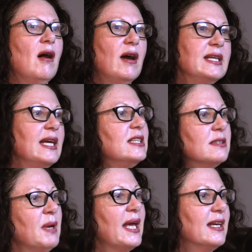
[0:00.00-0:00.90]
I need
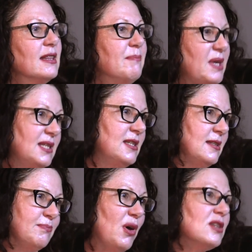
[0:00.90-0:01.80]
to make it the best
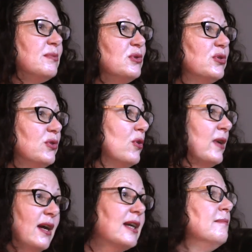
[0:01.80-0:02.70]
possible
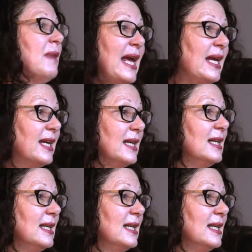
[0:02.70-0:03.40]
story I can make.